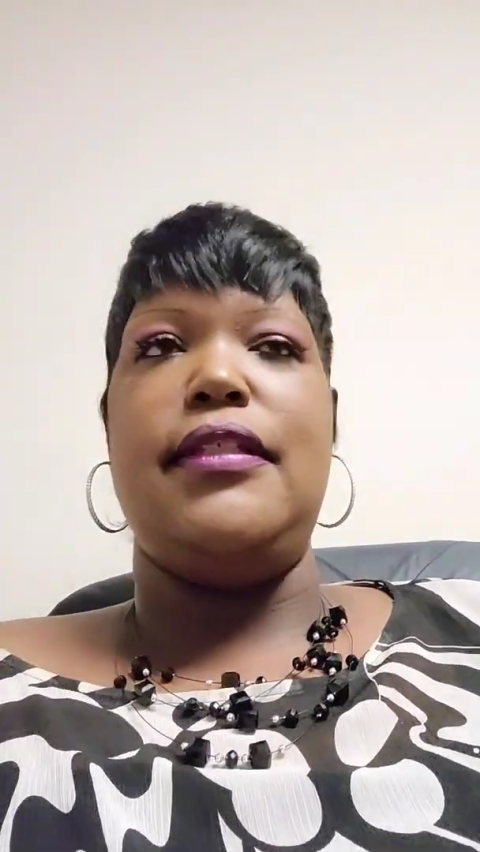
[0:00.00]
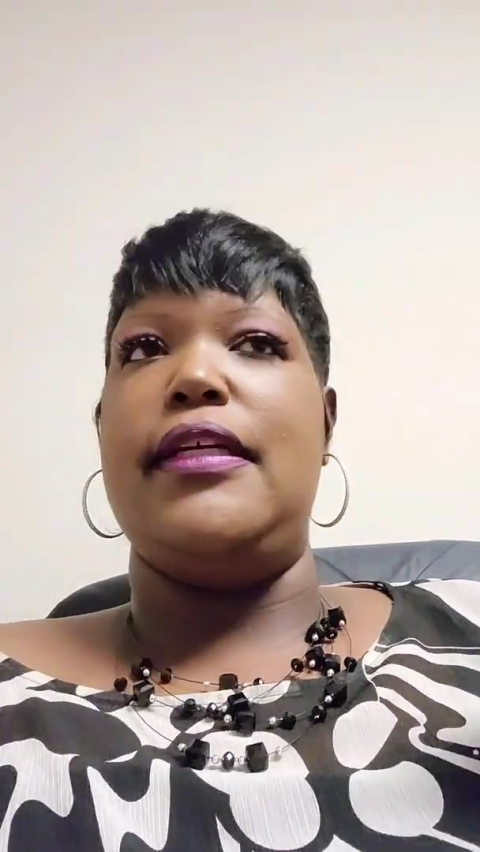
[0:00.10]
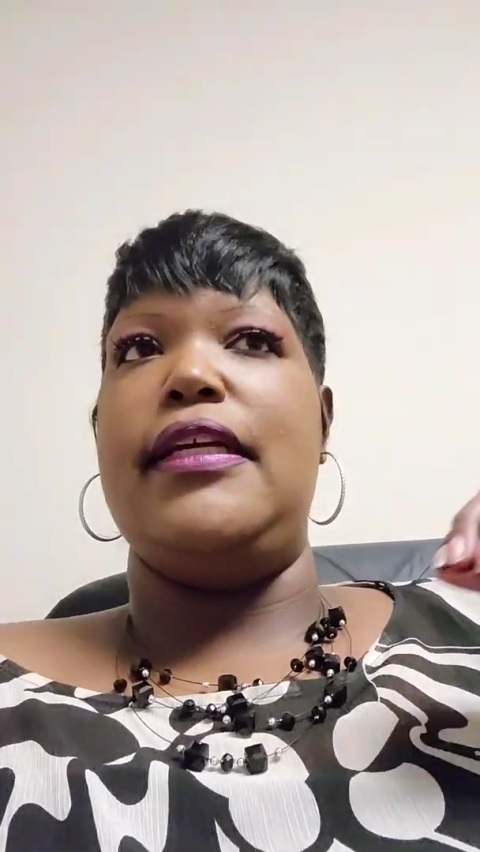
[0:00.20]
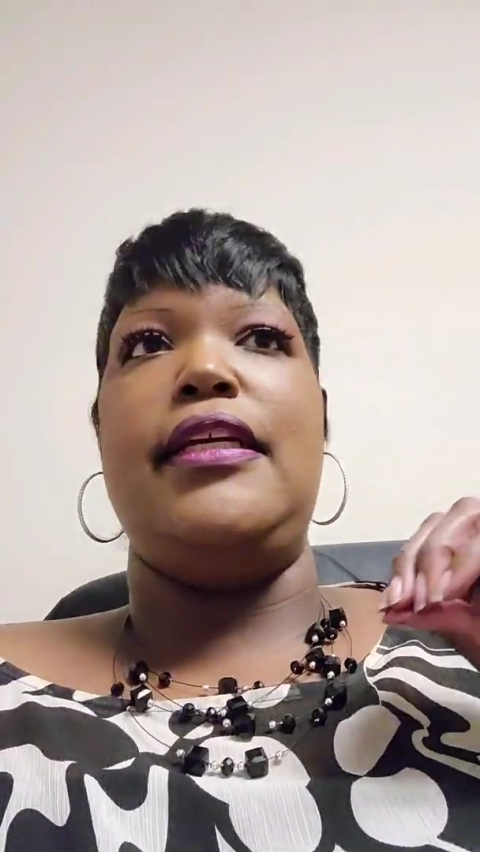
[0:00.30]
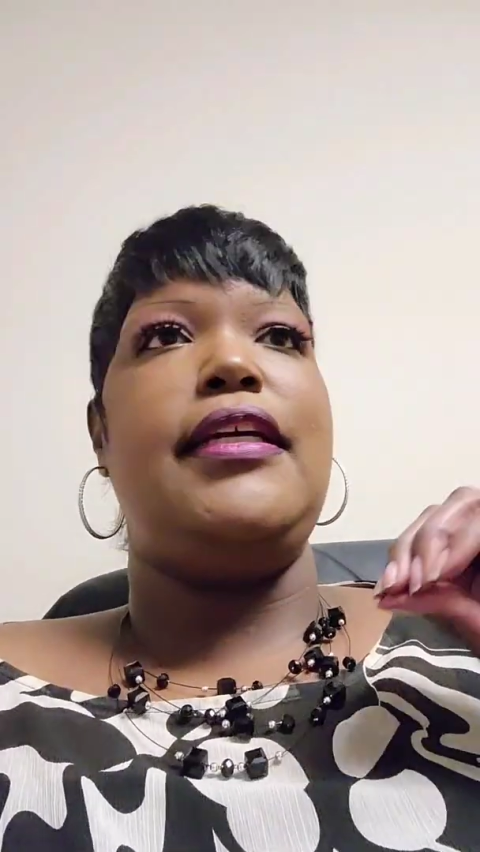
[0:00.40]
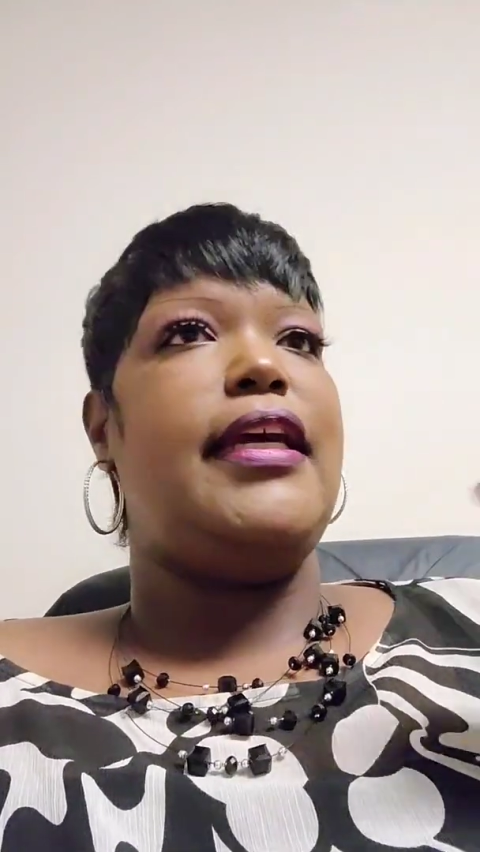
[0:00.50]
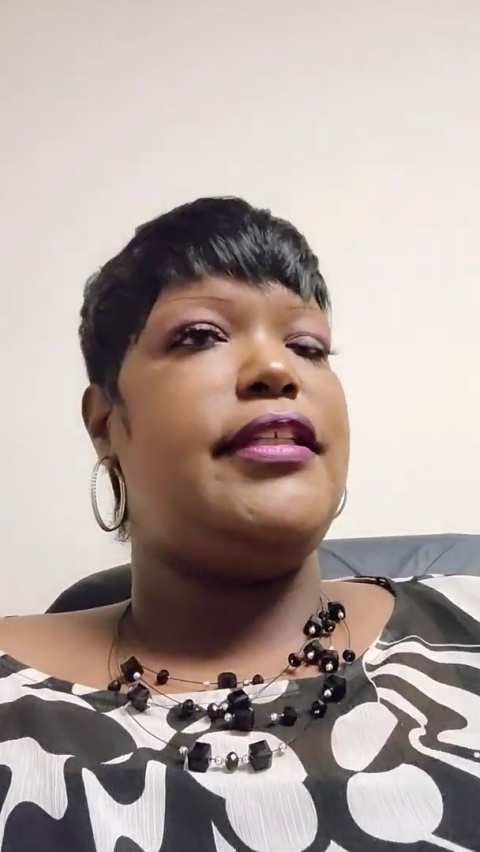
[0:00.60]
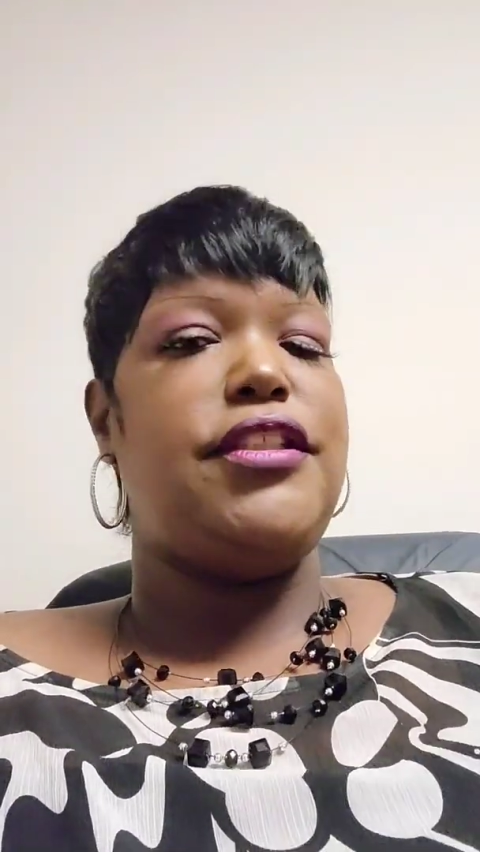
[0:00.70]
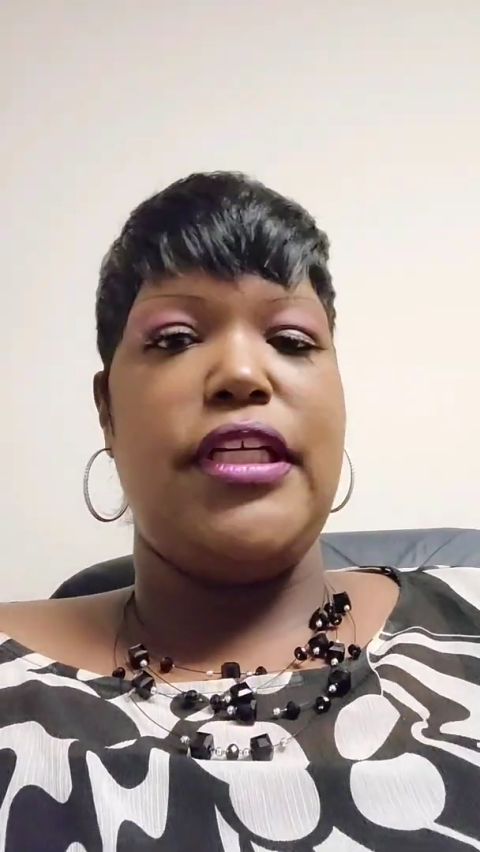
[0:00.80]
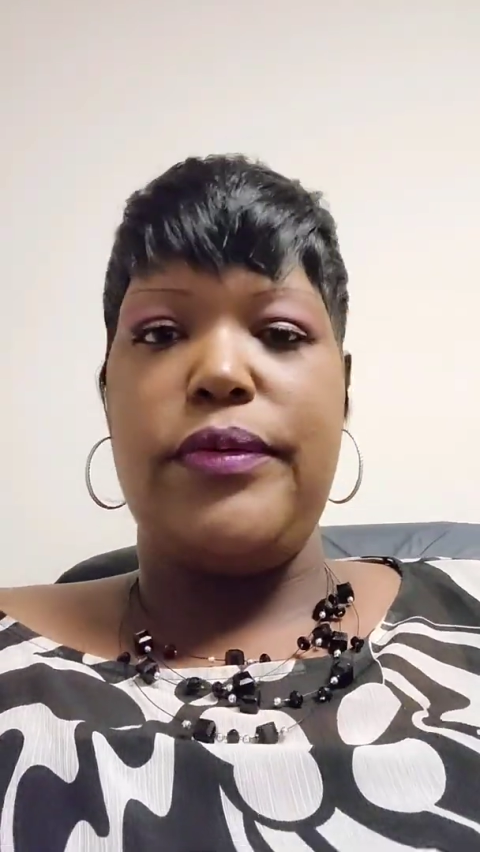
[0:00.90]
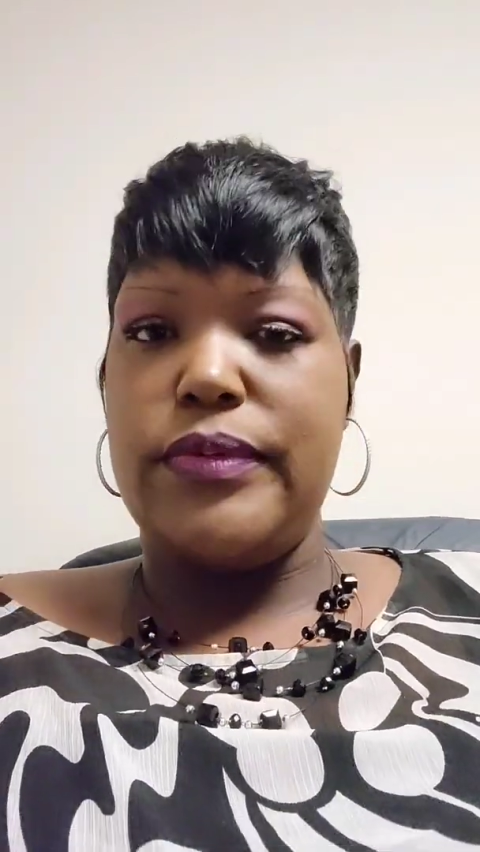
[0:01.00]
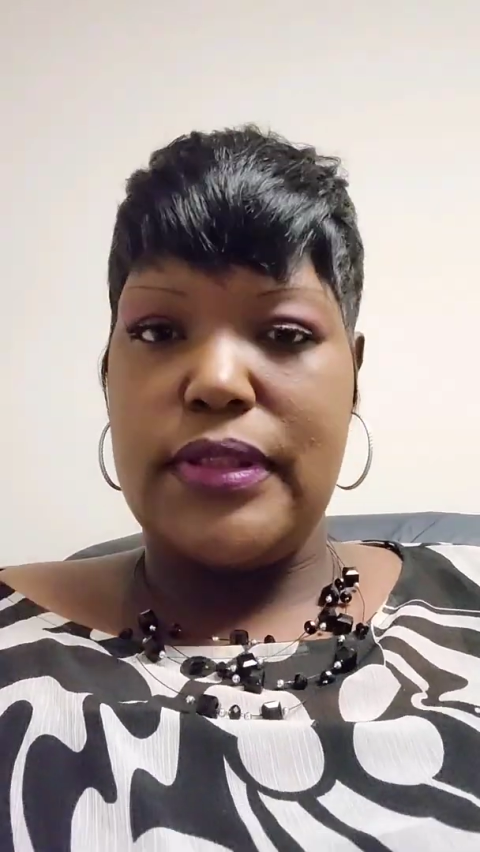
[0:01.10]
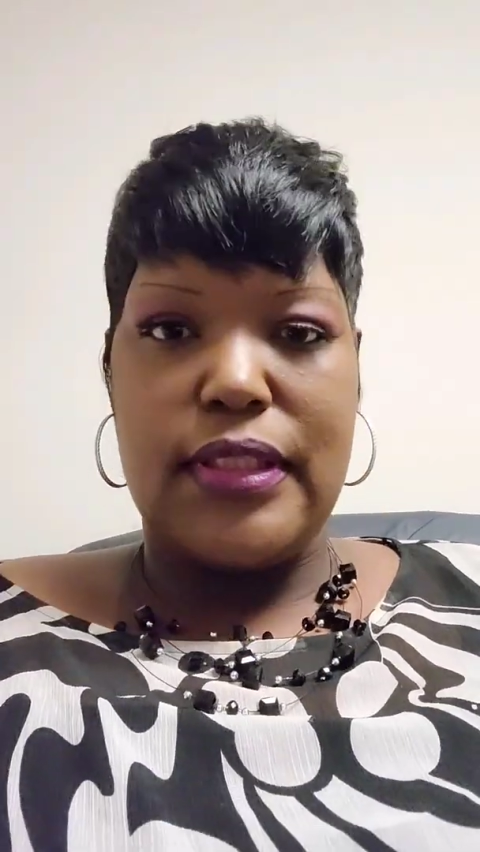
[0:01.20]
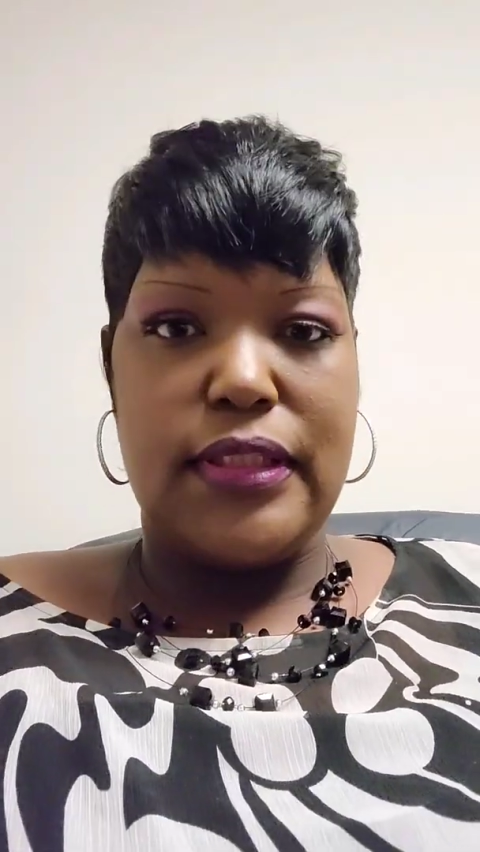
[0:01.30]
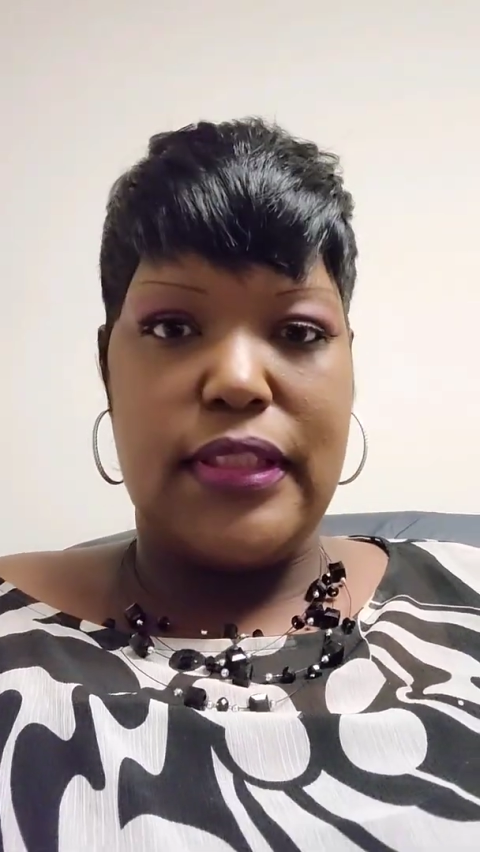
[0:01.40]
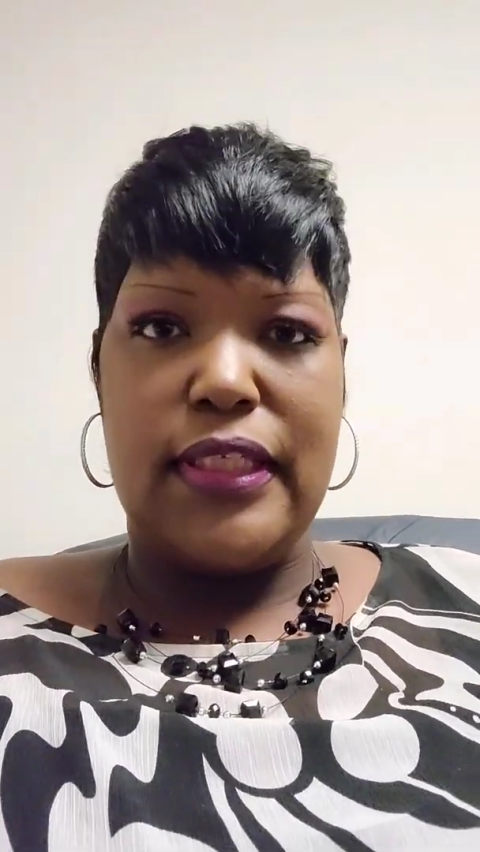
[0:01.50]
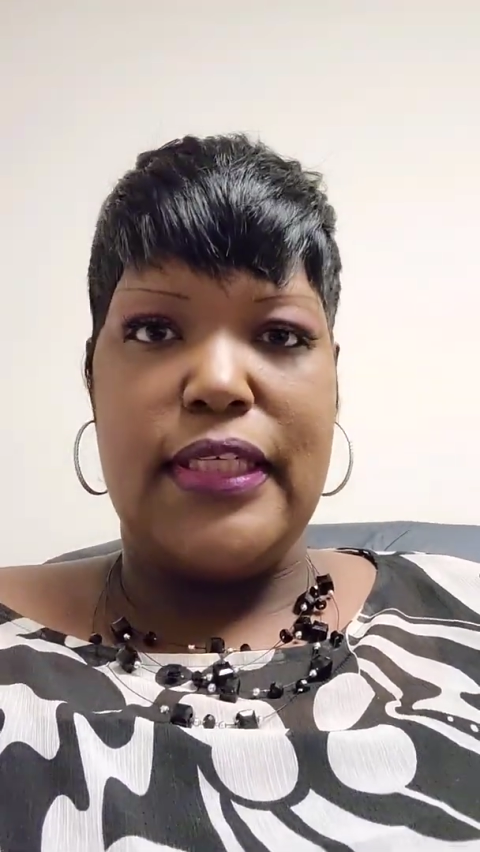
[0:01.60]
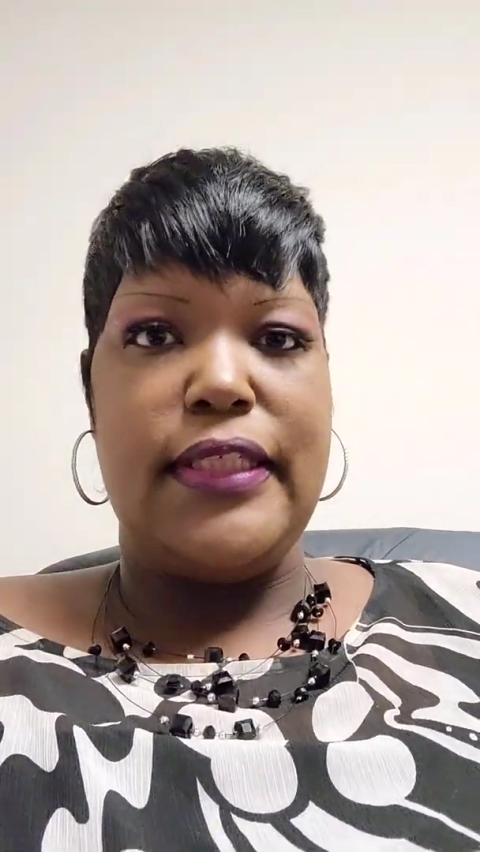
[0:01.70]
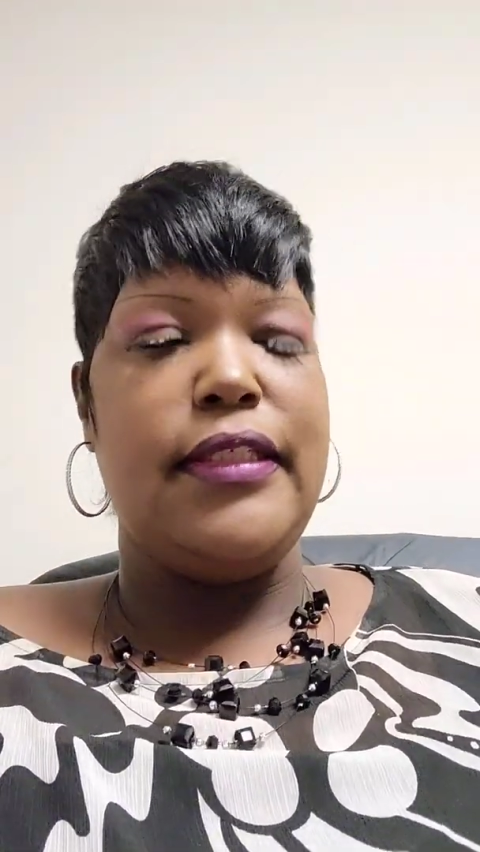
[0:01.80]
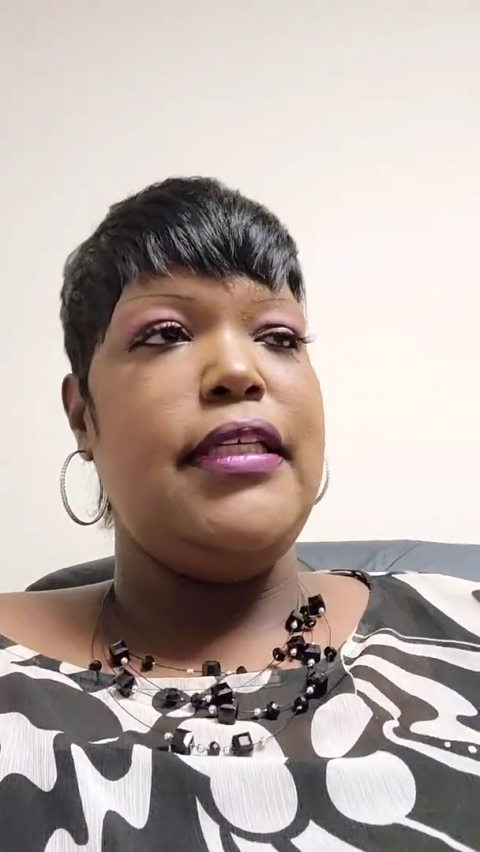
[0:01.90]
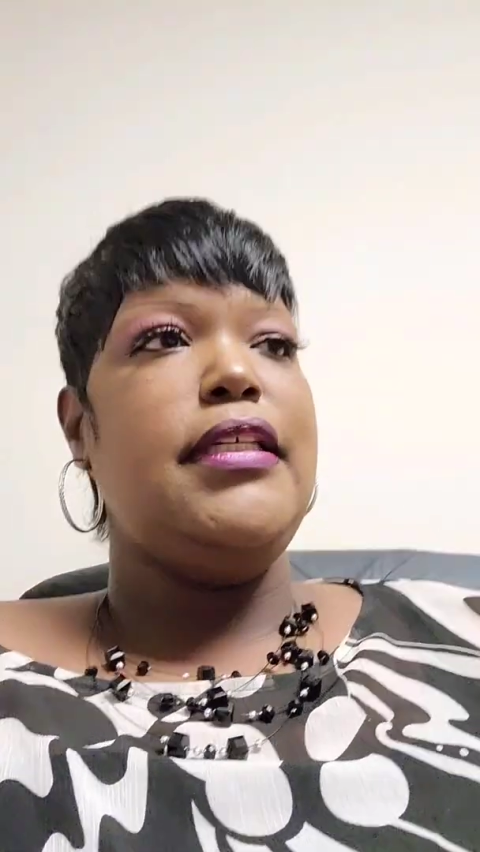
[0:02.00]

The EKG was good.